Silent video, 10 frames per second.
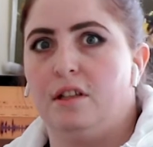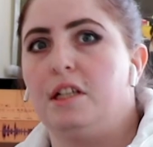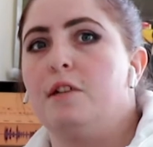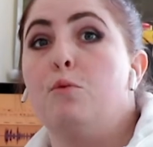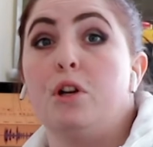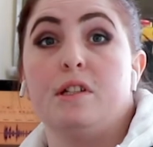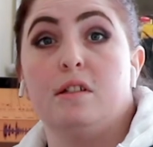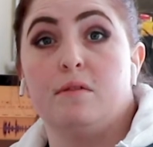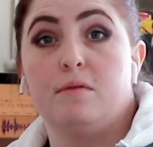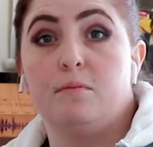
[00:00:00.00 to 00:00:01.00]
Like he
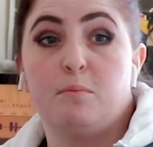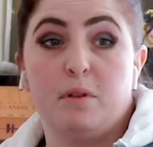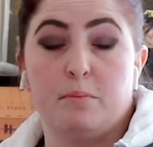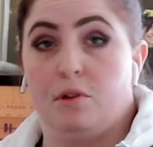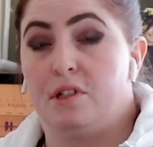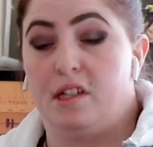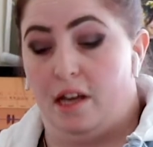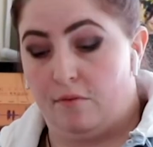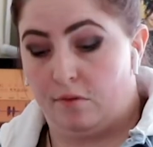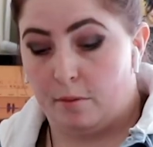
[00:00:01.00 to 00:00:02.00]
wanted people to
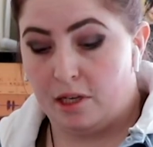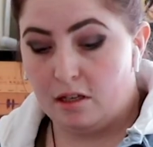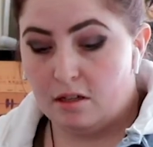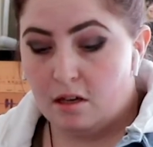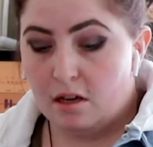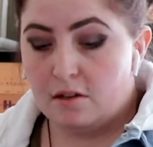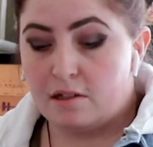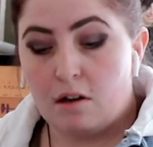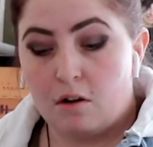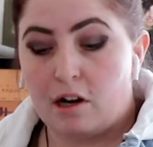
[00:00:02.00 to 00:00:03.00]
get from it.
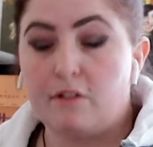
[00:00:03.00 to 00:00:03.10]
So yeah.